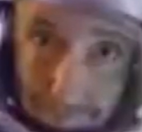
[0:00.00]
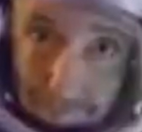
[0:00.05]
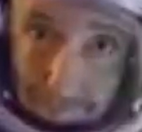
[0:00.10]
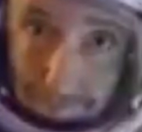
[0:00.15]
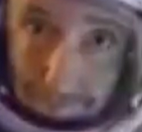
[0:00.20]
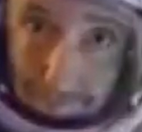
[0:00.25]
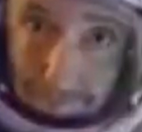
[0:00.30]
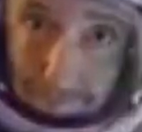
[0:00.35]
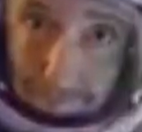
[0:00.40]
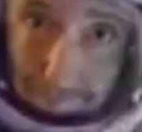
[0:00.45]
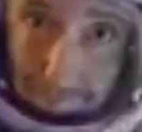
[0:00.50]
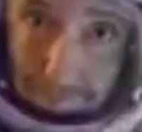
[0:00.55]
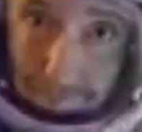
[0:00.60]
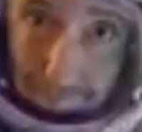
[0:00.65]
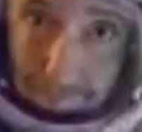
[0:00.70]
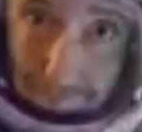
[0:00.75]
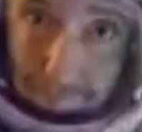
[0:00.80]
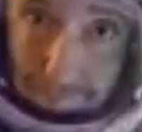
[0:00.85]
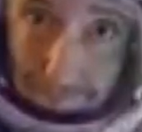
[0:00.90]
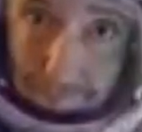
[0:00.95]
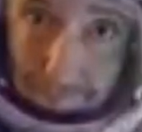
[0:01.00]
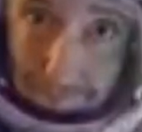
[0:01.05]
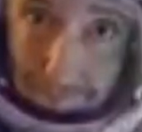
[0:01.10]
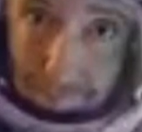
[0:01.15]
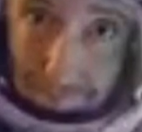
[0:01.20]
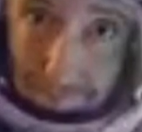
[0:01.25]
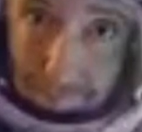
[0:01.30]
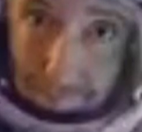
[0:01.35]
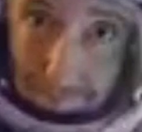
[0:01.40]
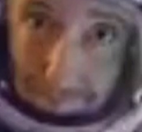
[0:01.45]

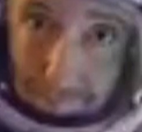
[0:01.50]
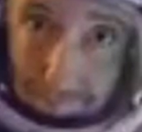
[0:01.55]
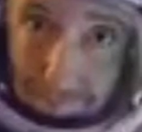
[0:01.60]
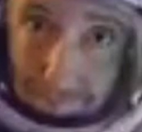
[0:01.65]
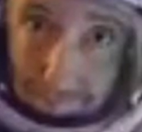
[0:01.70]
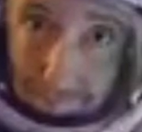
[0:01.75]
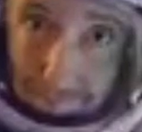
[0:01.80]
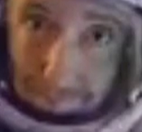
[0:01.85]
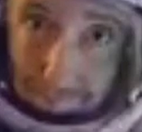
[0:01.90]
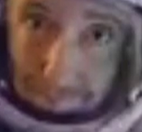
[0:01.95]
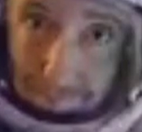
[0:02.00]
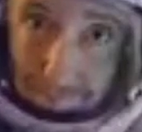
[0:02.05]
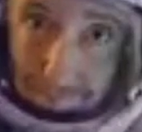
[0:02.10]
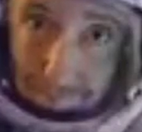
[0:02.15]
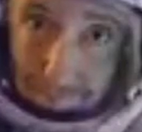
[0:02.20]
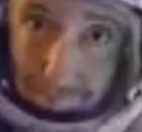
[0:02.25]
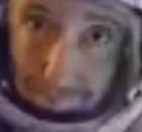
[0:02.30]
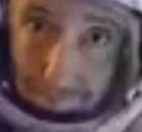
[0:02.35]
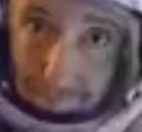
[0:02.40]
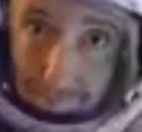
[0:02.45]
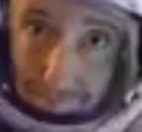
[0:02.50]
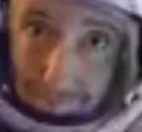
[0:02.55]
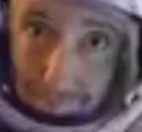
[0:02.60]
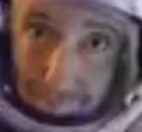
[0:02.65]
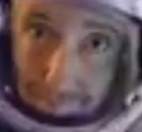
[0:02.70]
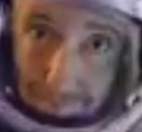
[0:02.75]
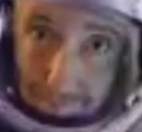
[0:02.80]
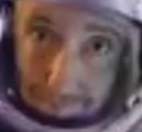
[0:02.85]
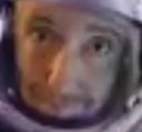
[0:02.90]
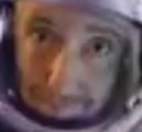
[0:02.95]

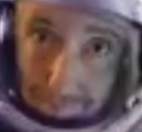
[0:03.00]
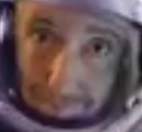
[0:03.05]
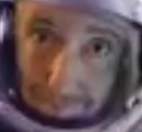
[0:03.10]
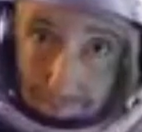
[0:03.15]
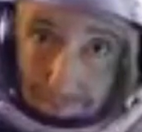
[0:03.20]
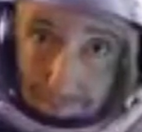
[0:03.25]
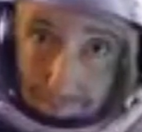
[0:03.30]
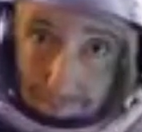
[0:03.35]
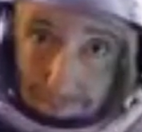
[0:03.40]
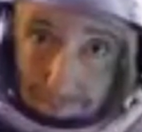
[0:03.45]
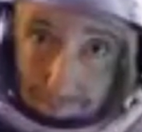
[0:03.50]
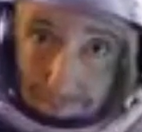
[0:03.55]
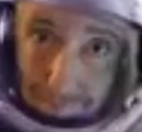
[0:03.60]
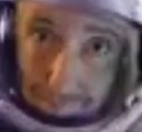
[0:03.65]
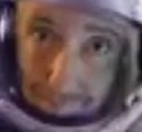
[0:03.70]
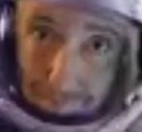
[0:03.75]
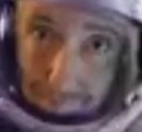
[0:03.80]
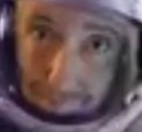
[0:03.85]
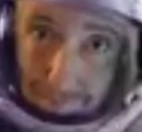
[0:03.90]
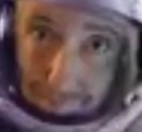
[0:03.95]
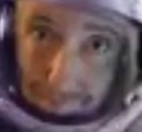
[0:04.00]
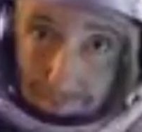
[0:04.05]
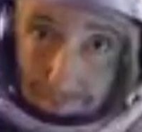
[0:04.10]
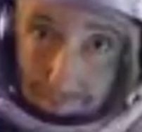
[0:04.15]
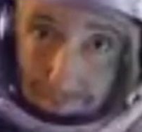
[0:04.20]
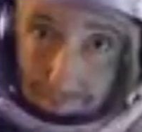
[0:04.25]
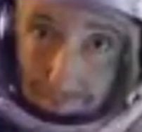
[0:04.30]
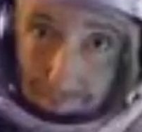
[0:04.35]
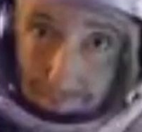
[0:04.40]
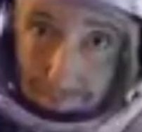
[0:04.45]

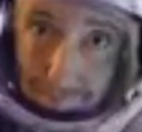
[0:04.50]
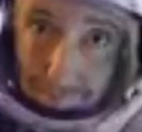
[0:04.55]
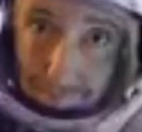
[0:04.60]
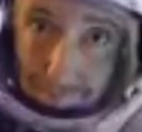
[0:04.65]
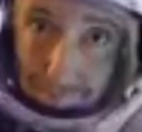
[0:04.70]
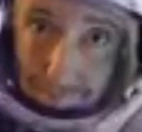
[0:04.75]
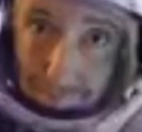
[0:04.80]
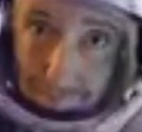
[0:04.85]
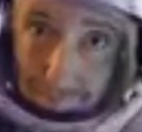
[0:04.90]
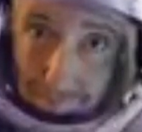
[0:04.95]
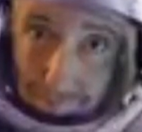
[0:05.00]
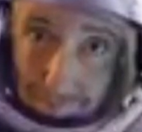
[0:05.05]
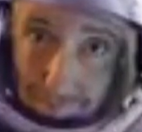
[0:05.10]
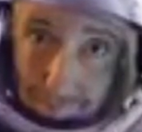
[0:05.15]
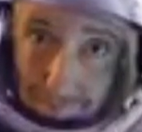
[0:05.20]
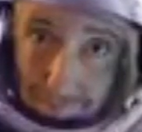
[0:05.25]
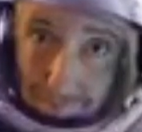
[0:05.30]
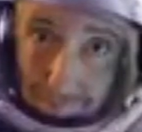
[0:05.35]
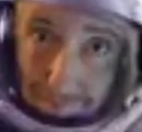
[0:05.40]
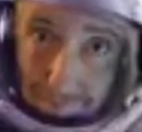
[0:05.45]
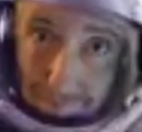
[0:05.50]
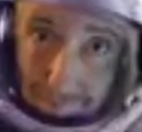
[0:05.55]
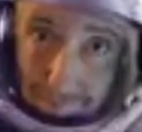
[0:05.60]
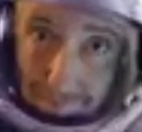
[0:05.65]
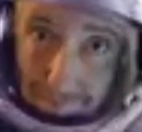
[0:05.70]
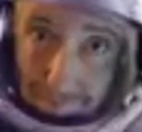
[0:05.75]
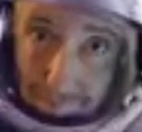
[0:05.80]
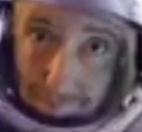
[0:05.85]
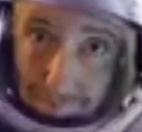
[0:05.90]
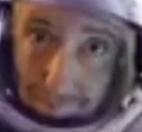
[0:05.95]

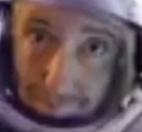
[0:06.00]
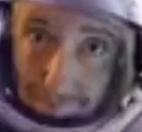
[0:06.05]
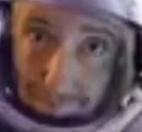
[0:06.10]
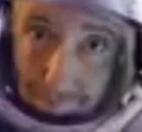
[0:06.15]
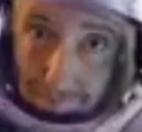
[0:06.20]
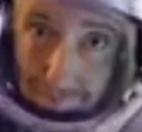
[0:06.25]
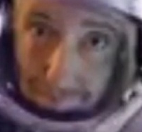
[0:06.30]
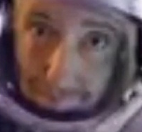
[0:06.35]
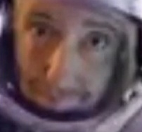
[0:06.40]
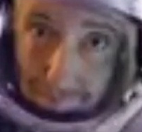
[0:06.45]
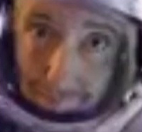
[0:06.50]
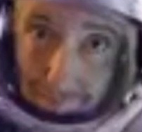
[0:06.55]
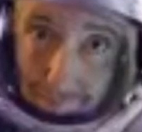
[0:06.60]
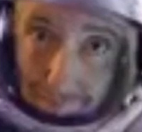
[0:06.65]
[no speech]